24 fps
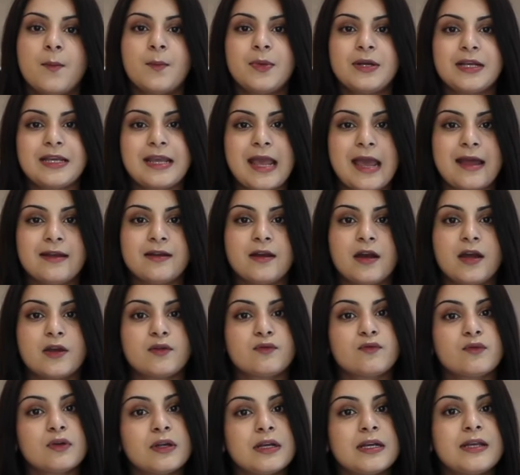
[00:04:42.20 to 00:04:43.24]
But again, I
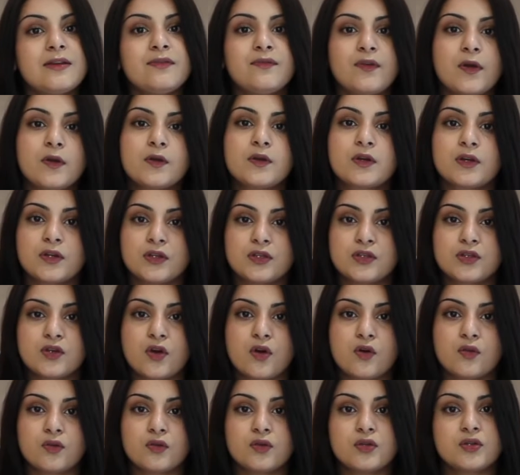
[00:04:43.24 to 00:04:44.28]
really focused
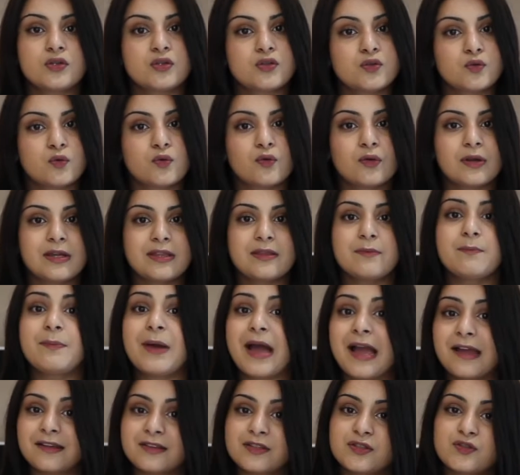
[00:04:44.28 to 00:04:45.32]
on the story, the
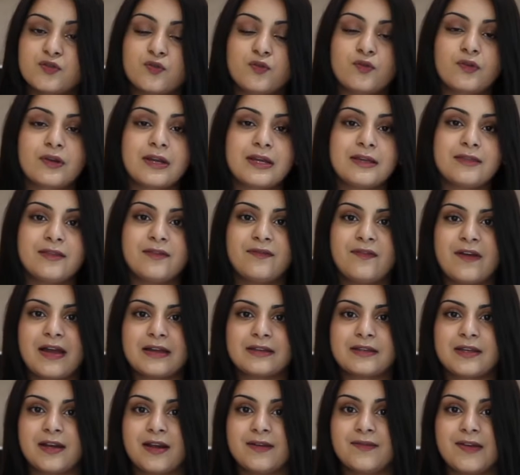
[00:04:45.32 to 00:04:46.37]
backstory, and the
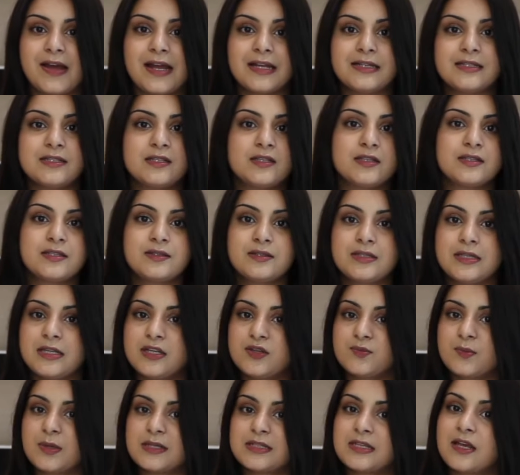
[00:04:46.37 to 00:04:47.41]
fact that I've had to
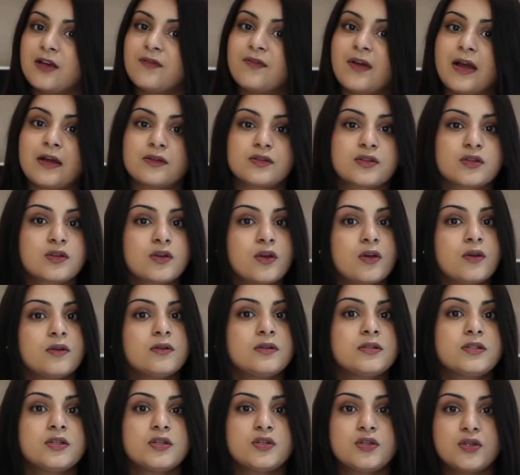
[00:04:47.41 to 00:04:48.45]
teach myself how to
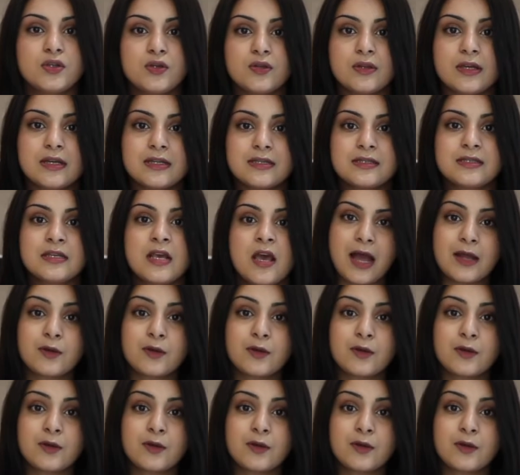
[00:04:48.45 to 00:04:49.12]
code to do this.